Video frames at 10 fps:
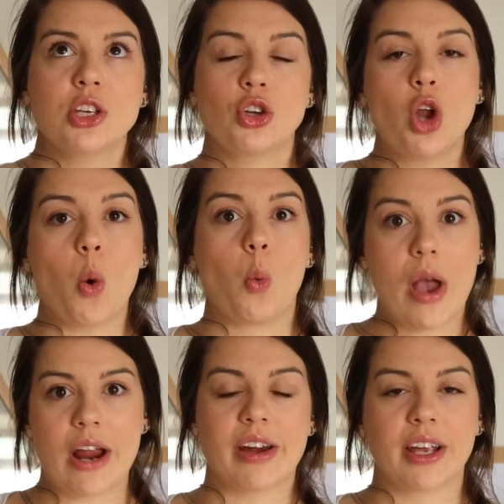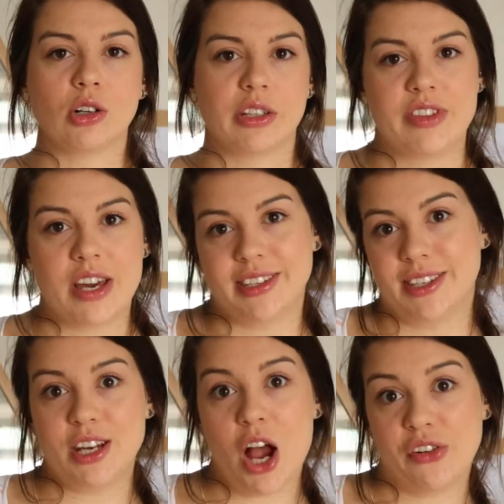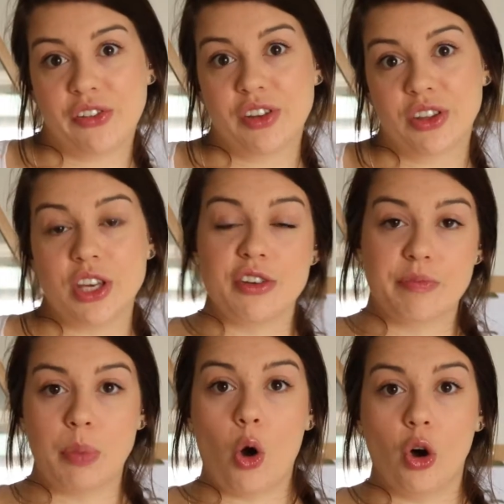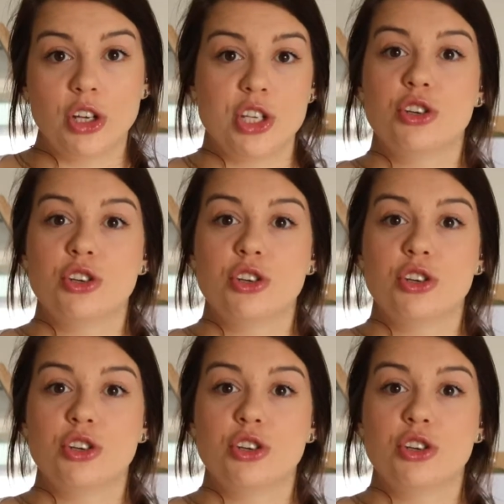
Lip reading: you're not wearing all of the other stuff that you've bought.